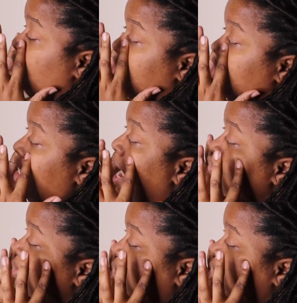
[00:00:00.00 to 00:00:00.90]
you. With
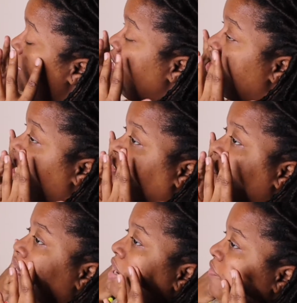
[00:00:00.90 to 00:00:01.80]
times like these,
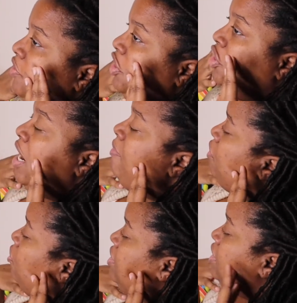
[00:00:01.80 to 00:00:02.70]

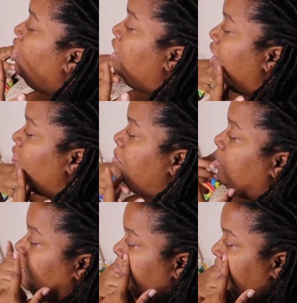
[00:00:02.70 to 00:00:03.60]
I'm noticing a lot of
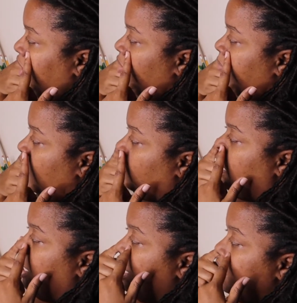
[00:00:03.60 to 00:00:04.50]
women are complaining
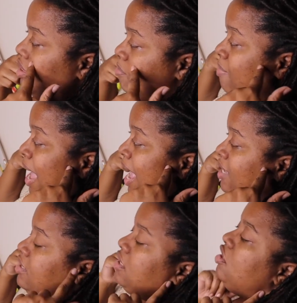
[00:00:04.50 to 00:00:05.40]
about the
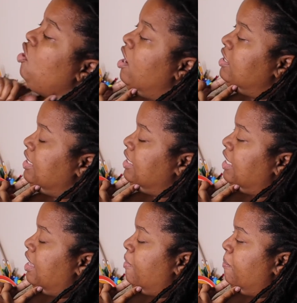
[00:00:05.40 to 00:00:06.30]
mask
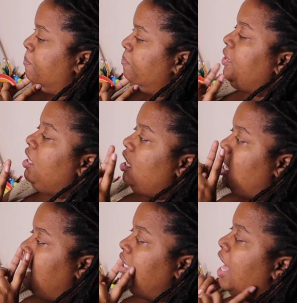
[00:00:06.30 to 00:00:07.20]
causing them
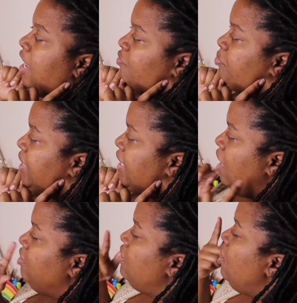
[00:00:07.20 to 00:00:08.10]
a lot of
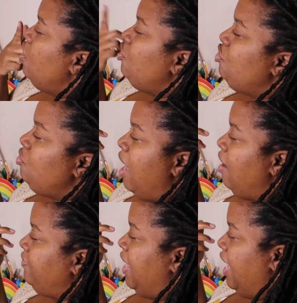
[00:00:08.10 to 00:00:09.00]
breakouts. Do you
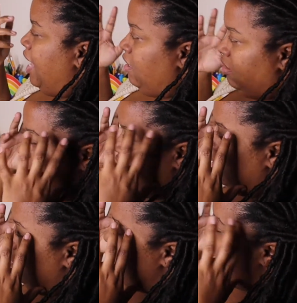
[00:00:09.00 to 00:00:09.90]
have like
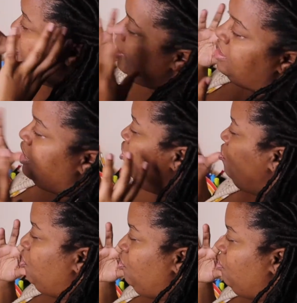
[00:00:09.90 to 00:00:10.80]
methods that
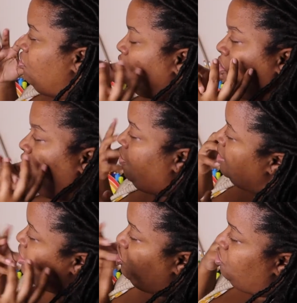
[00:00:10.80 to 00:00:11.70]
you use or
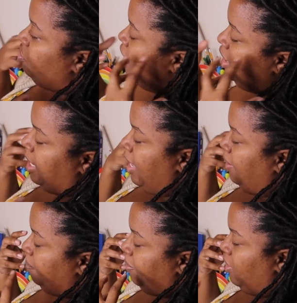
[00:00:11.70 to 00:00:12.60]
things that you try to
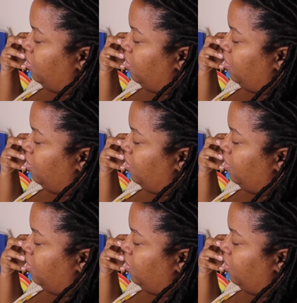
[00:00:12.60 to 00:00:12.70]
like